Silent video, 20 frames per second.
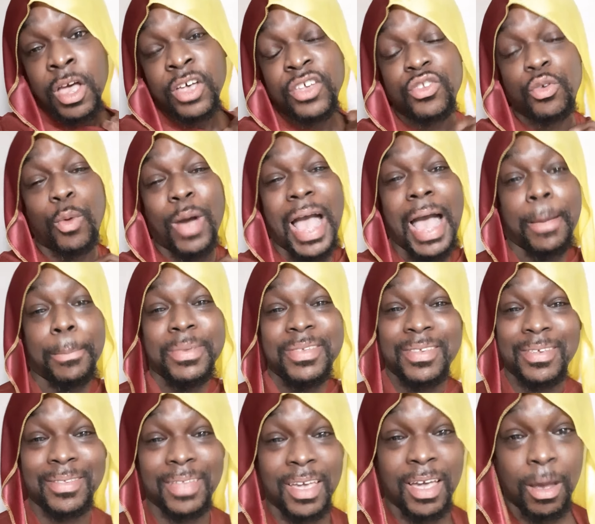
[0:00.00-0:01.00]
So what
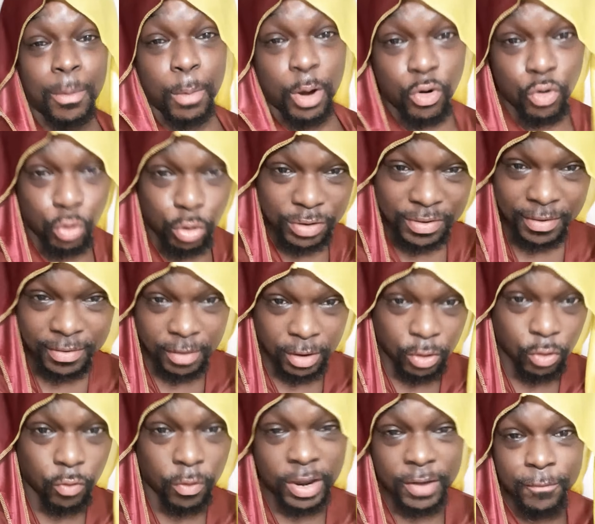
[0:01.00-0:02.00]
happens is they come across as
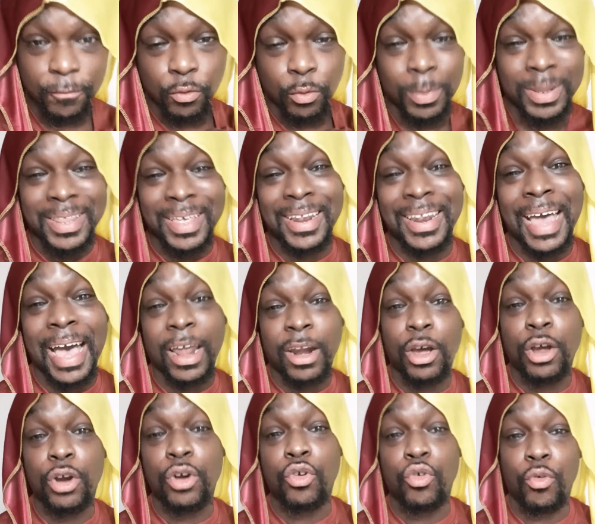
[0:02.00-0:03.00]
ungrateful, but they're
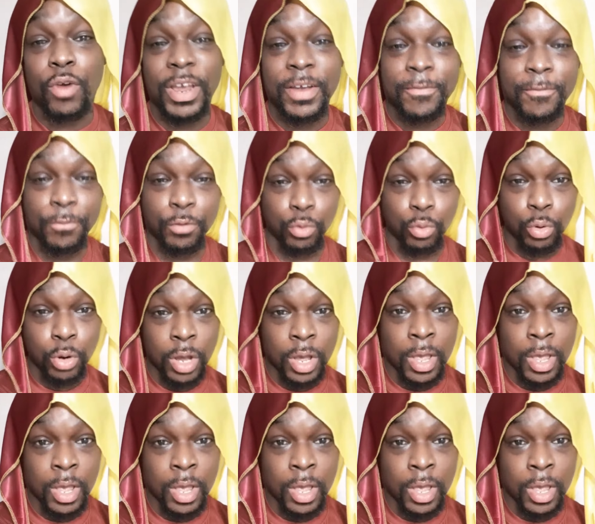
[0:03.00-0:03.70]
not ungrateful.